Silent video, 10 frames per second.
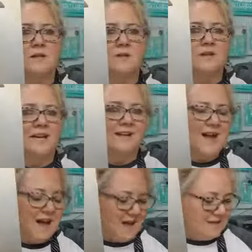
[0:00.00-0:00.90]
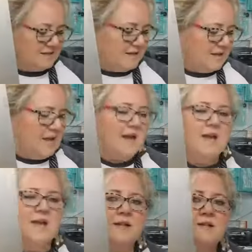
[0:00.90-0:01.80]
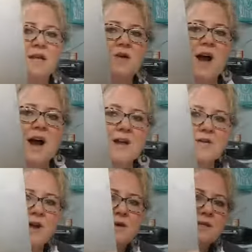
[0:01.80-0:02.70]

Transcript: Looking Glass, and so I don't know,